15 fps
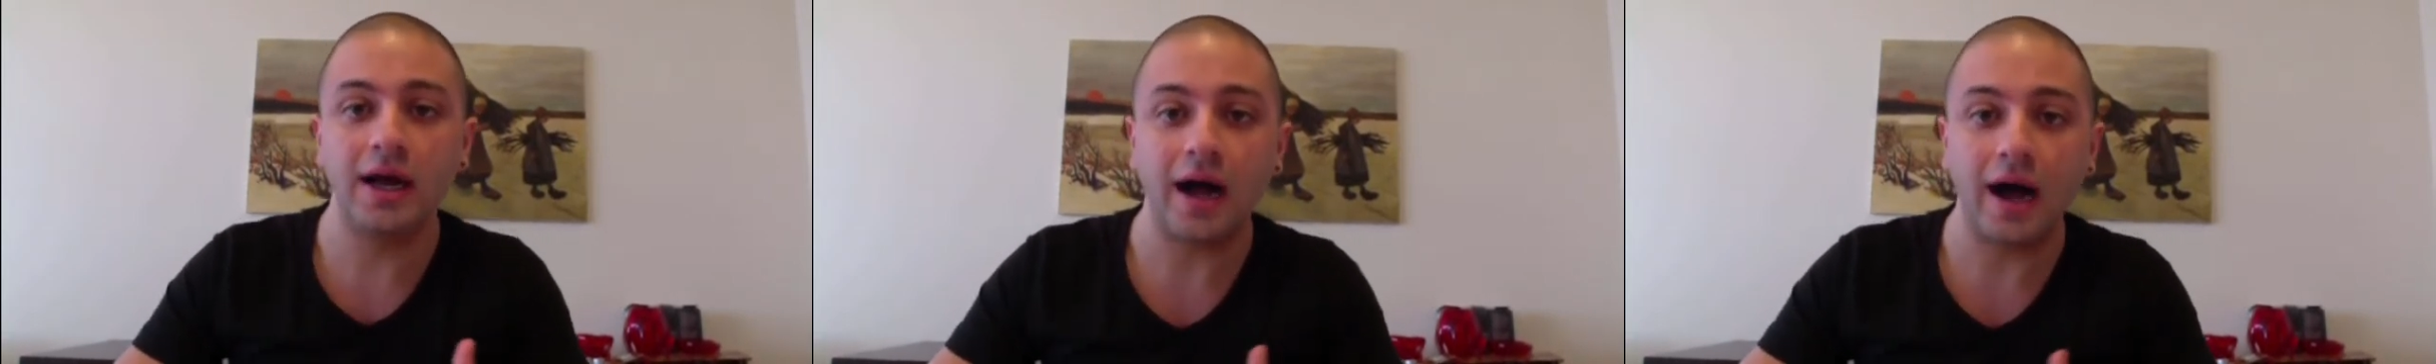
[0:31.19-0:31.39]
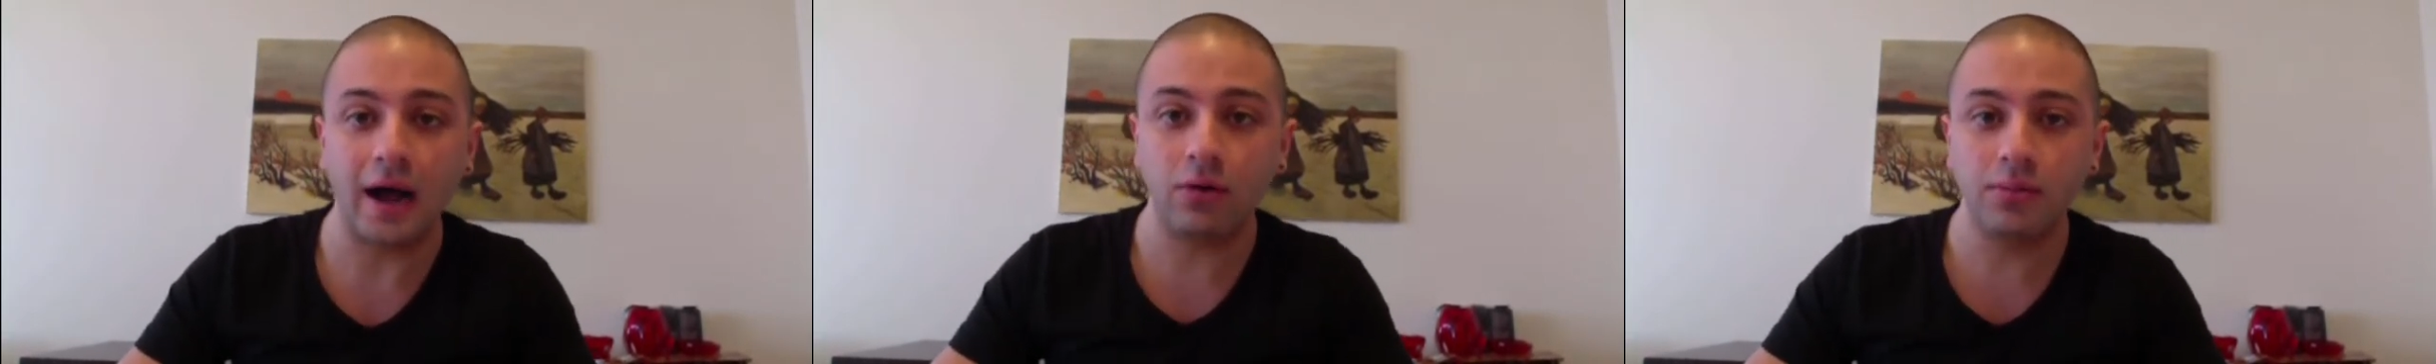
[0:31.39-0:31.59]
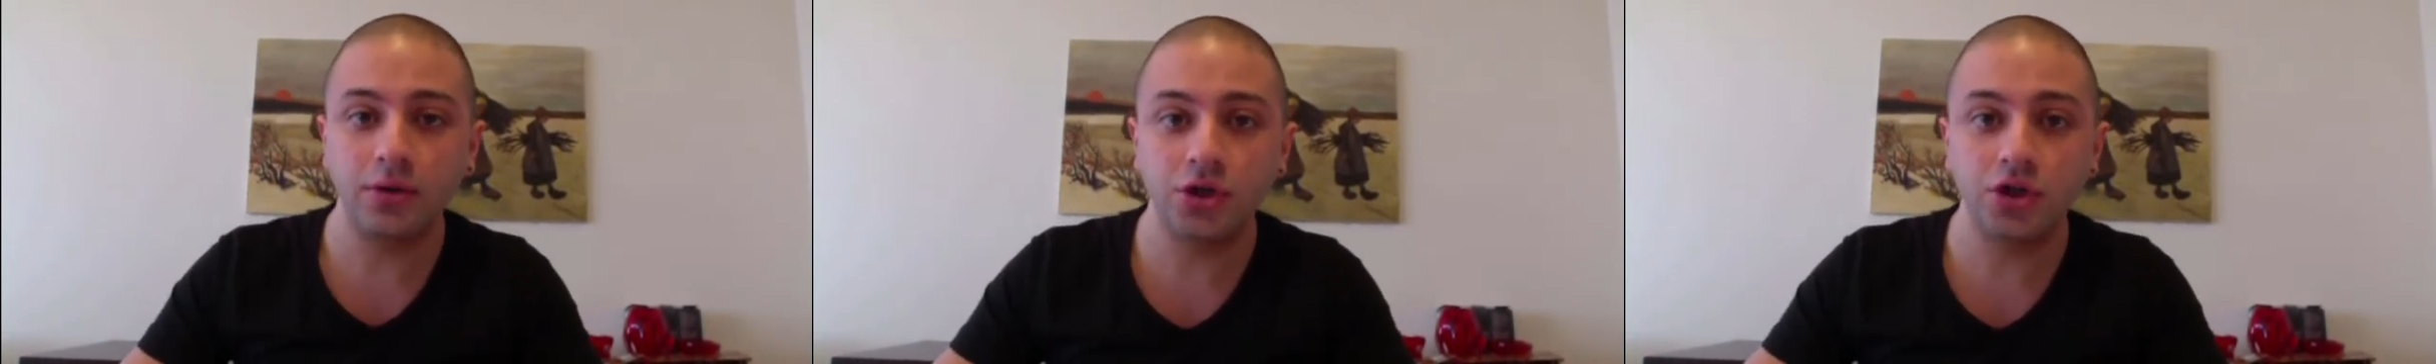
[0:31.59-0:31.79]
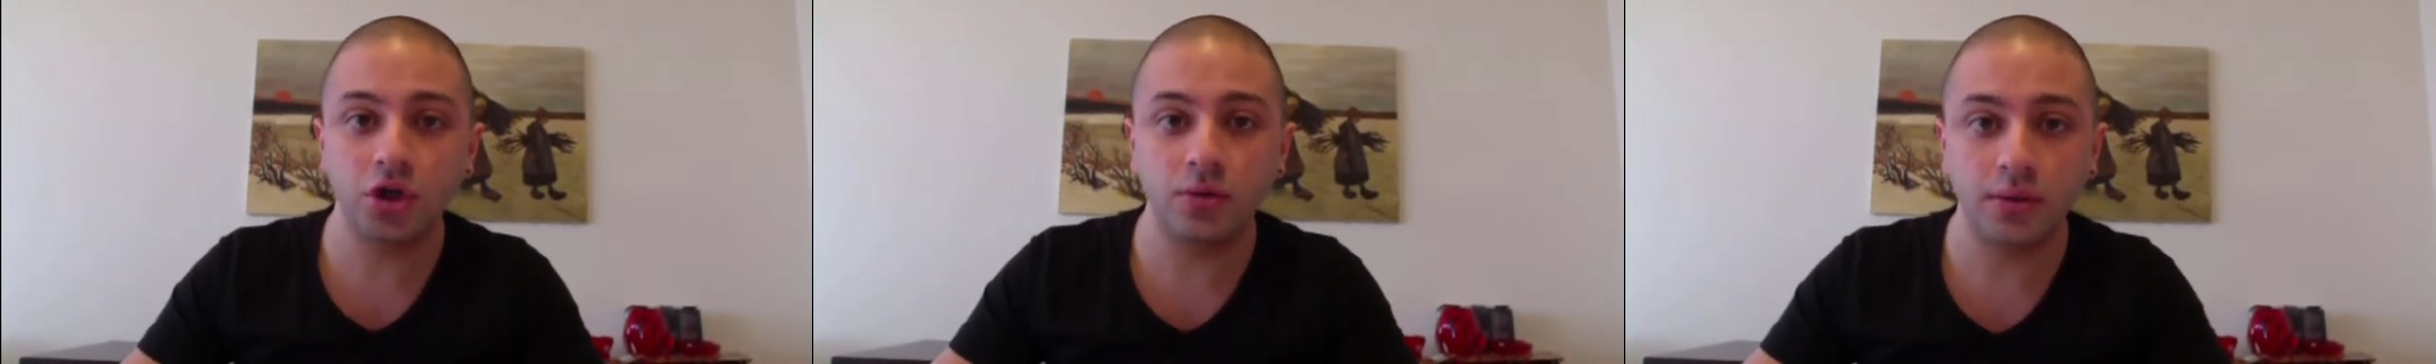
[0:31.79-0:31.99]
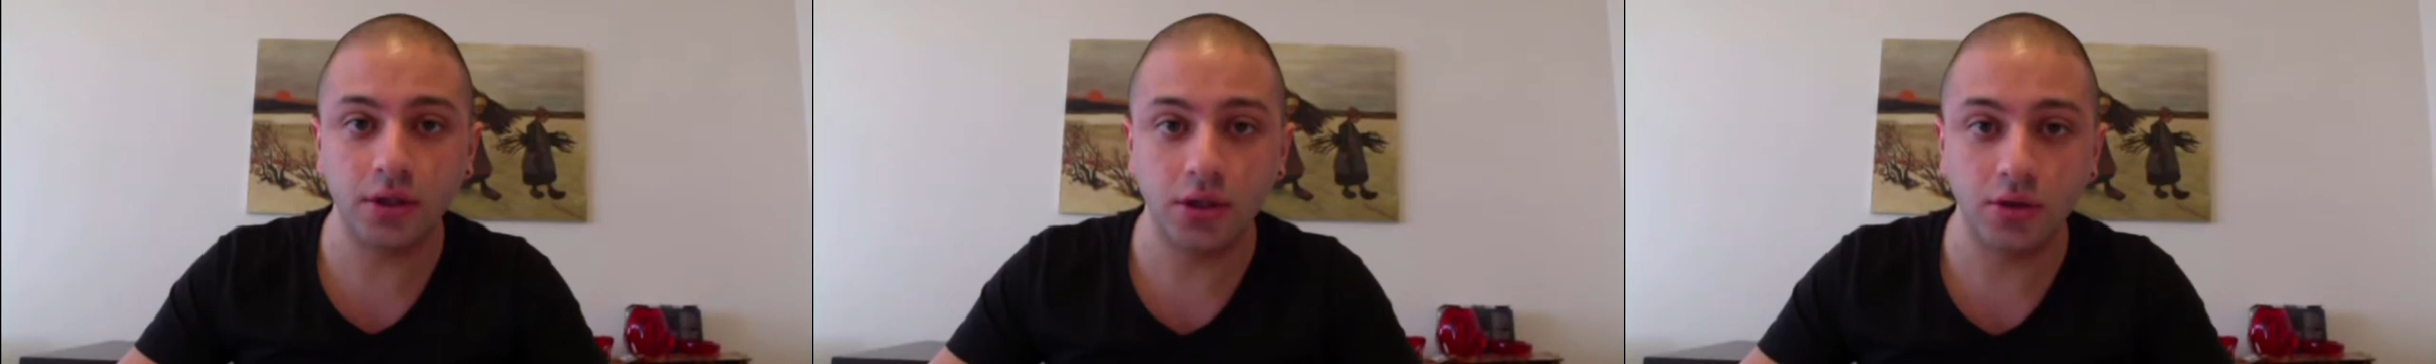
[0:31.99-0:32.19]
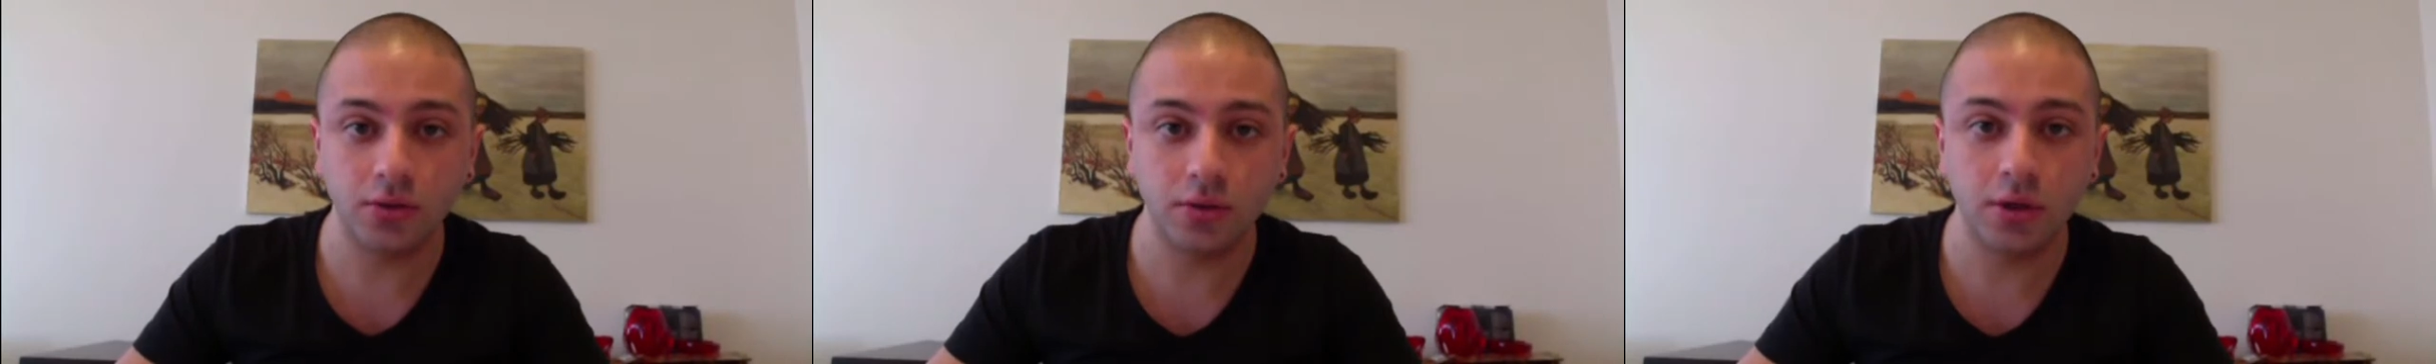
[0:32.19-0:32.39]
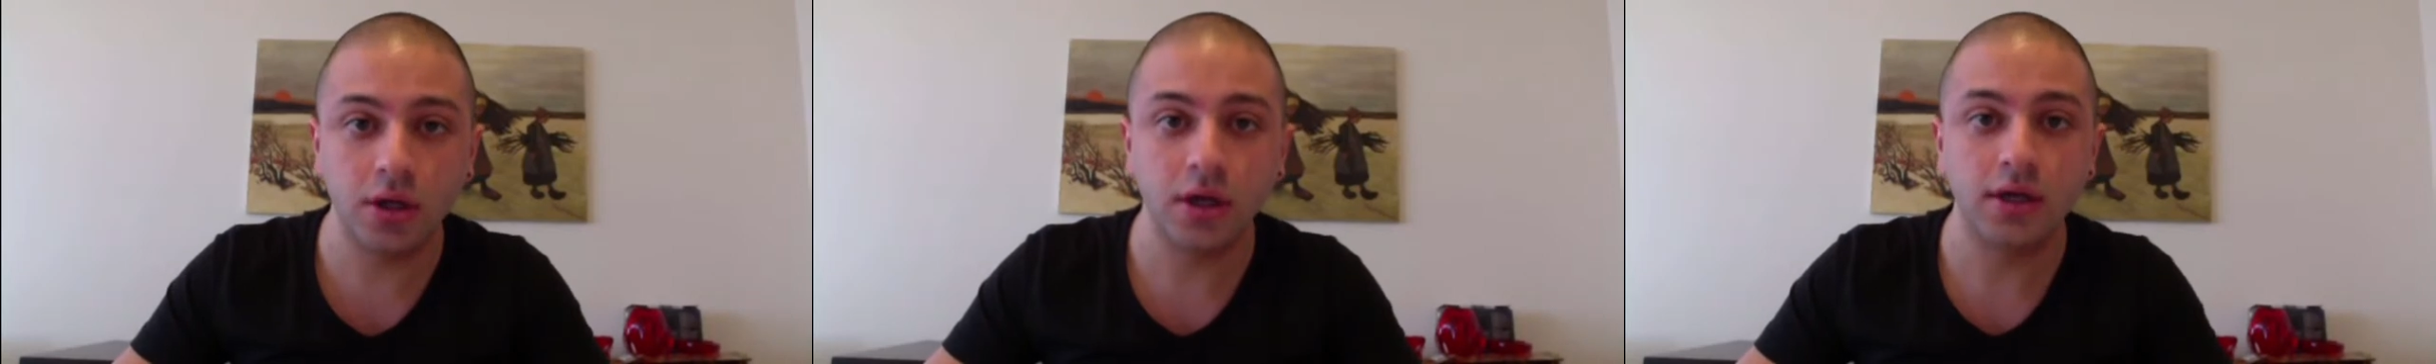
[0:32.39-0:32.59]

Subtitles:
I will be showing you